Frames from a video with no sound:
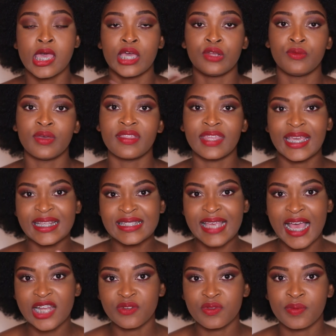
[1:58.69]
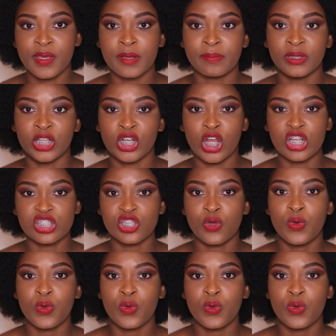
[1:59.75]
and where they interact with people and answer